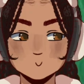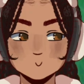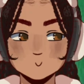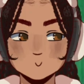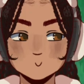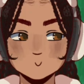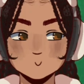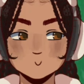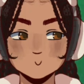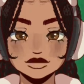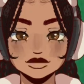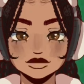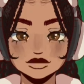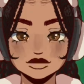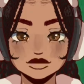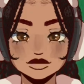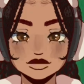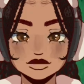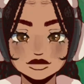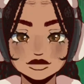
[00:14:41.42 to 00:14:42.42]

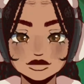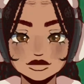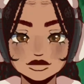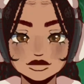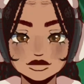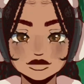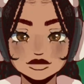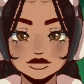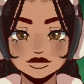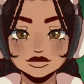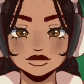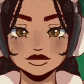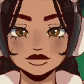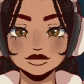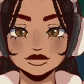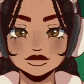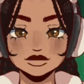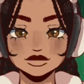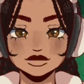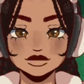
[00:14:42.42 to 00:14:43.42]

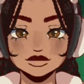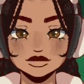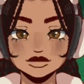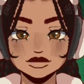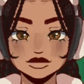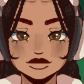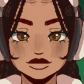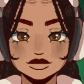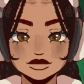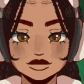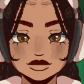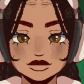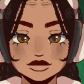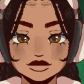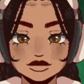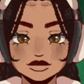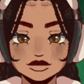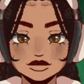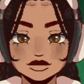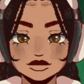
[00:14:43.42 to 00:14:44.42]

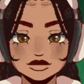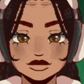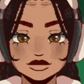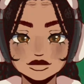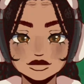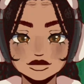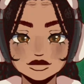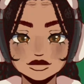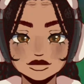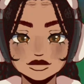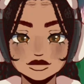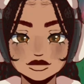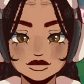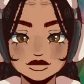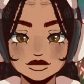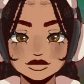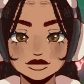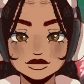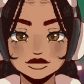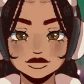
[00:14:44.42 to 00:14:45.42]

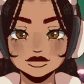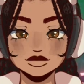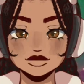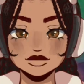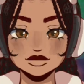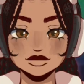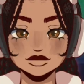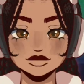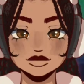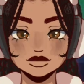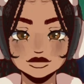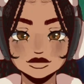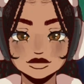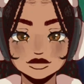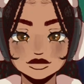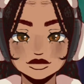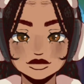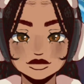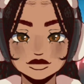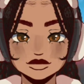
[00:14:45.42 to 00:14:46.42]

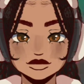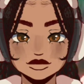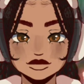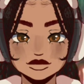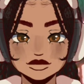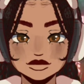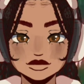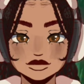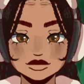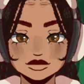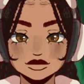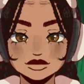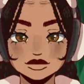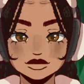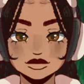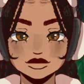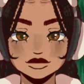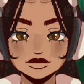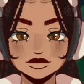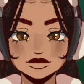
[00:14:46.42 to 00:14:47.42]

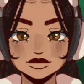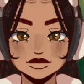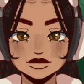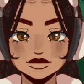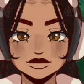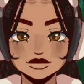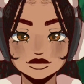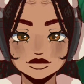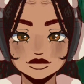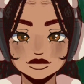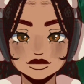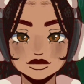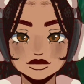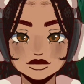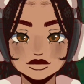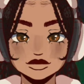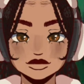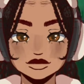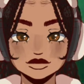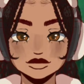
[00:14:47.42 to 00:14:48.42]

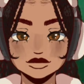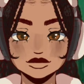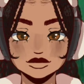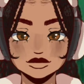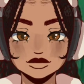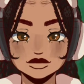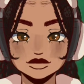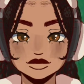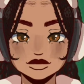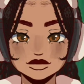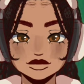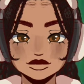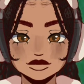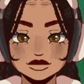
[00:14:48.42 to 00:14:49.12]
[no speech]